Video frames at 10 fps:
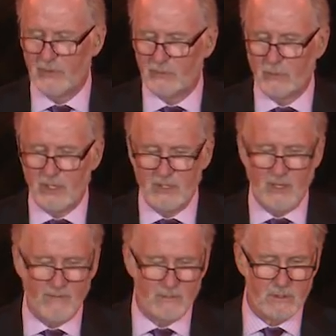for this great
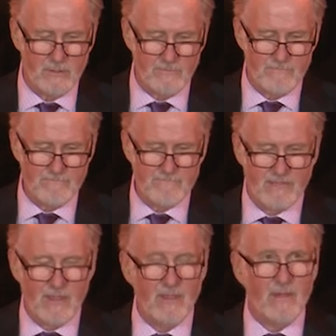endeavor.
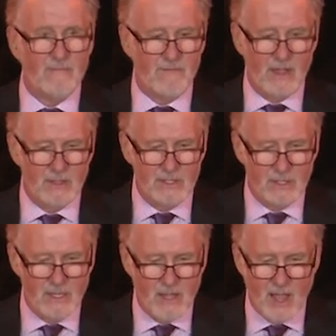
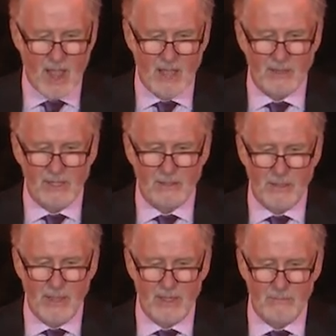Finally, I'd
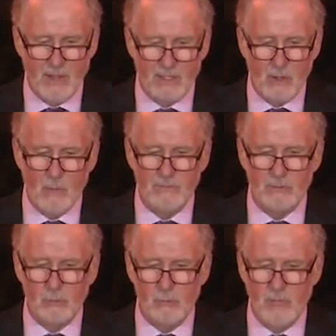like to thank my
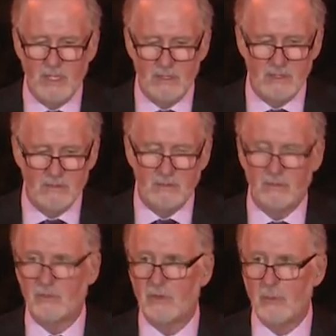COVID roommate
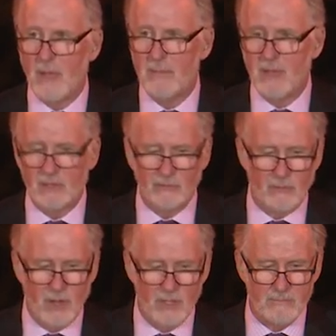and still my
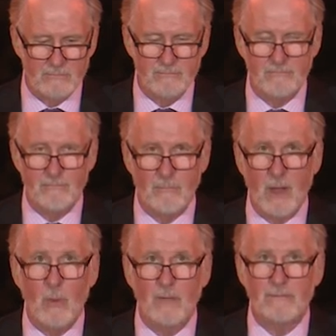best friend,
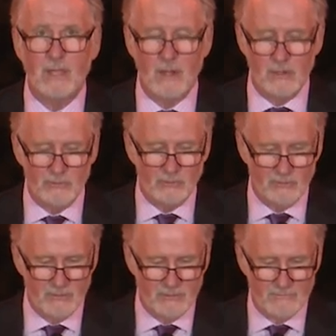my wife, Karis.